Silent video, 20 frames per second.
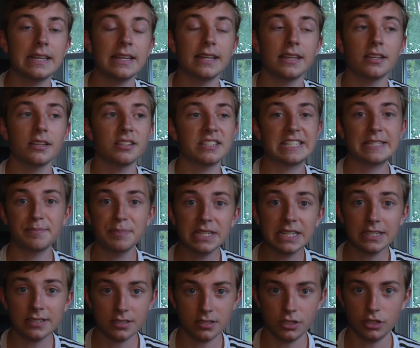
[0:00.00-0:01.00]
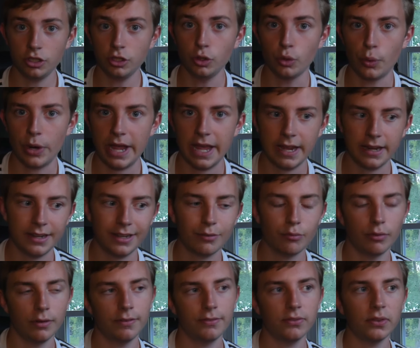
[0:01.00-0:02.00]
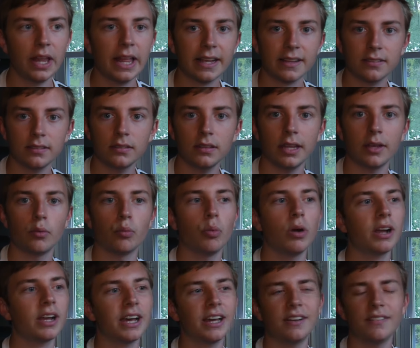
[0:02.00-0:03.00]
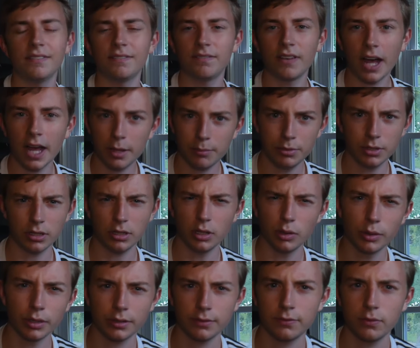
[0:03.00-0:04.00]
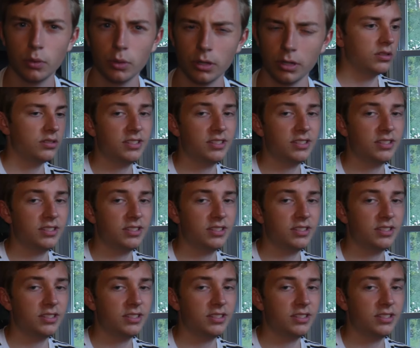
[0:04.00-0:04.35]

it speaks to you and it reflects like what kind of vibe you're going for.